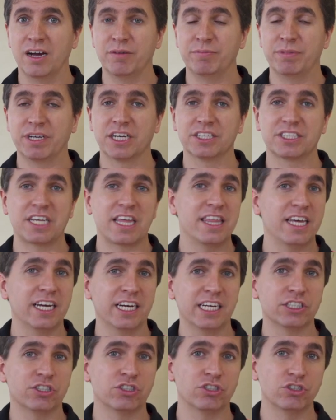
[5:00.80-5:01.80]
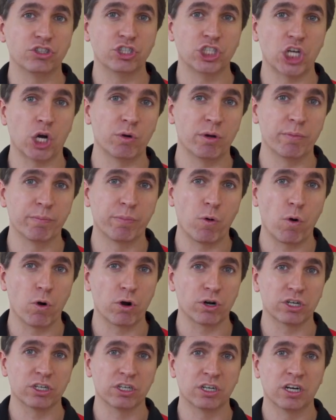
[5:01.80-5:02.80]
because I think it's so
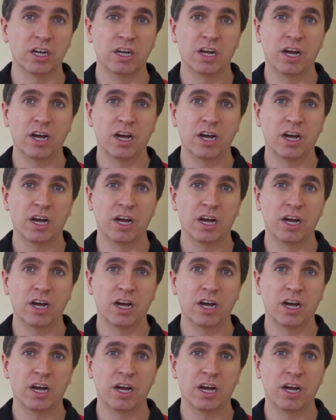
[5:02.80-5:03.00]
important